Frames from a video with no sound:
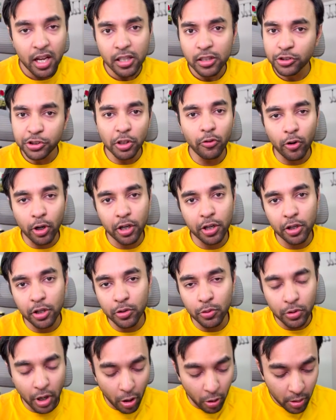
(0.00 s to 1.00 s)
So what do you
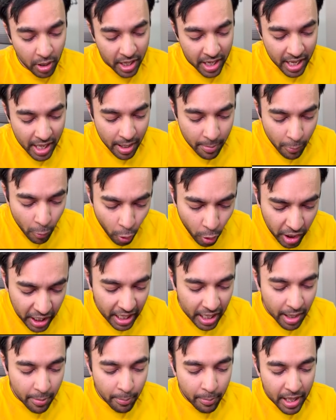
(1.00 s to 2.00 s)
do now?
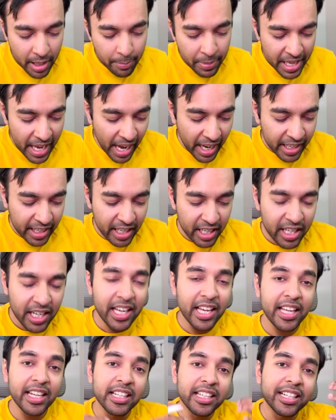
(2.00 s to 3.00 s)
Okay, maybe I can
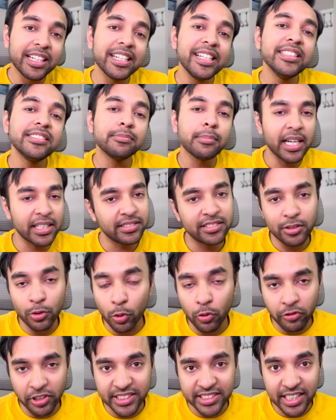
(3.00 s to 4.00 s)
increase my store
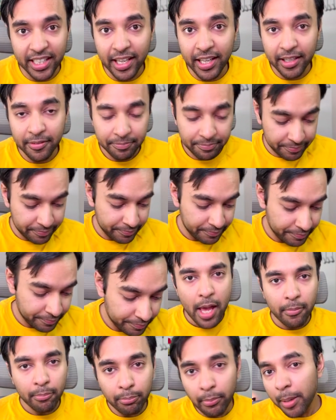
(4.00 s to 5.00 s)
once again.
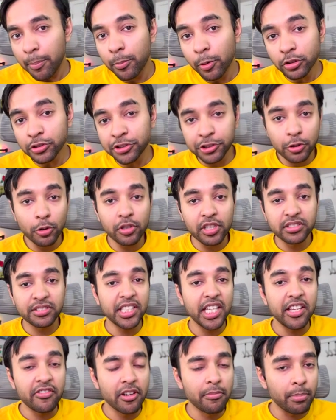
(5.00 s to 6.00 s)
My bookstore is
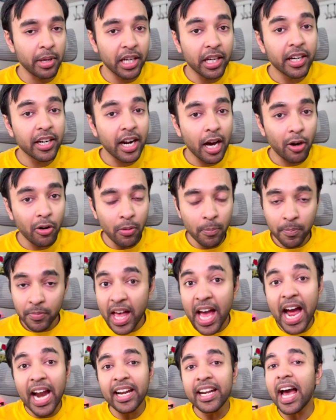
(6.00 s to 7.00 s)
even bigger now
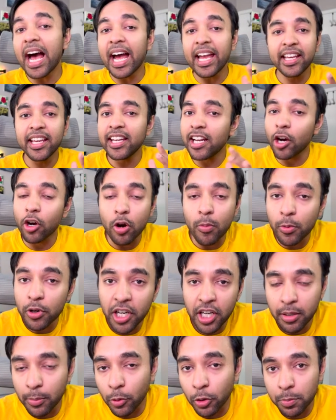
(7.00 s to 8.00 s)
and I can
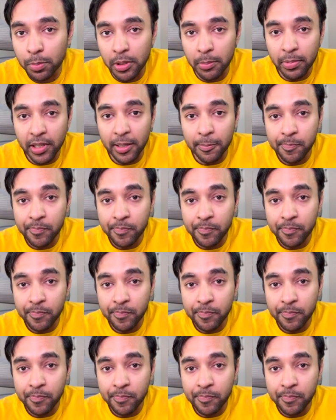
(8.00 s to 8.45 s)
accommodate more people.